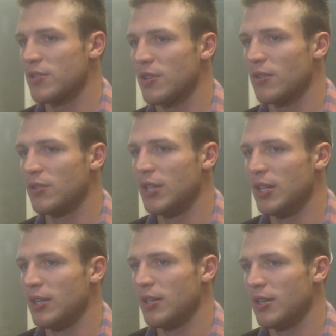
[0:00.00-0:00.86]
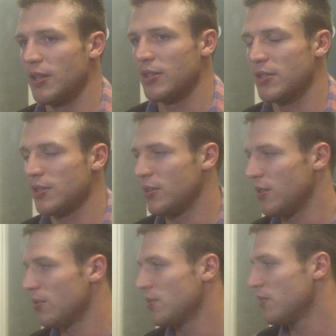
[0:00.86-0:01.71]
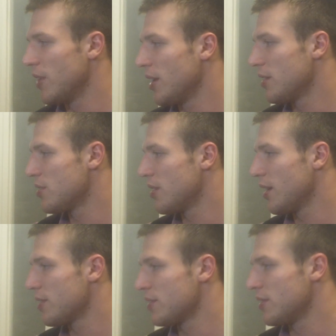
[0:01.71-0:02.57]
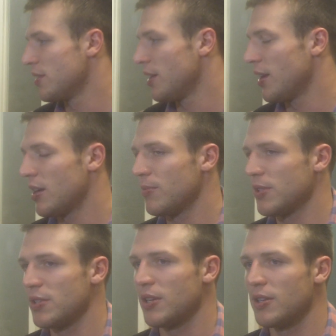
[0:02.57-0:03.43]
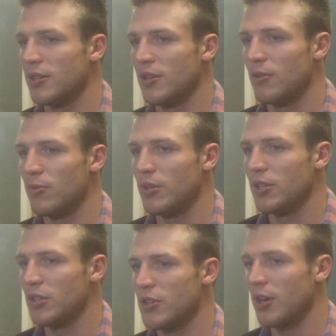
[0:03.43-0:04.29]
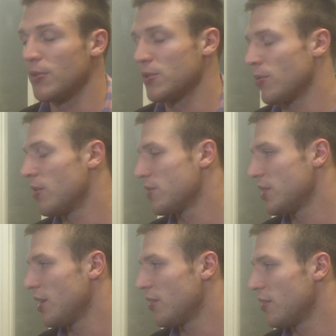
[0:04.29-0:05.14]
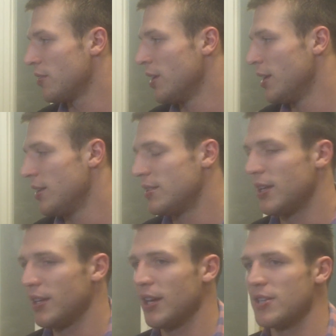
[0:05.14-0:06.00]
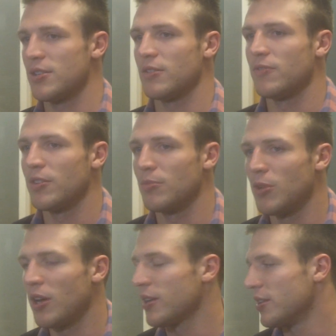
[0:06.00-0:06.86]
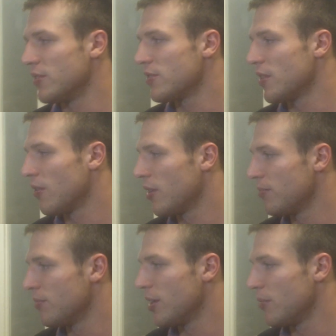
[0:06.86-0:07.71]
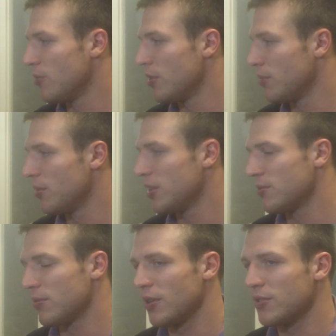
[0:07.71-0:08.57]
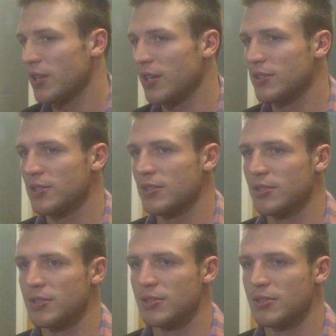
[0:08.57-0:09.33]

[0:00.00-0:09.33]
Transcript: And so uh, that's a huge advantage to us. And, and Adam has done a, a, really good job as well as the other ten guys on the field blocking. So I'm, I'm really pleased with those guys.